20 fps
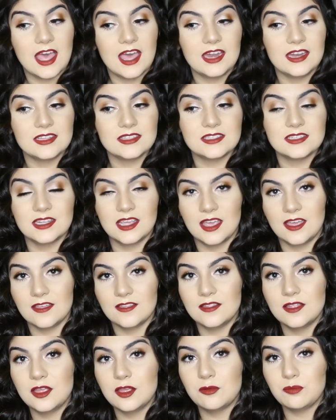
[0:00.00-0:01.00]
That is to
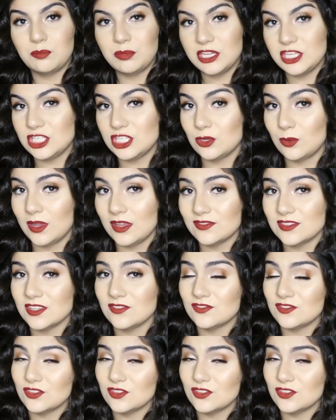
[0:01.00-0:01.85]
get beachy waves.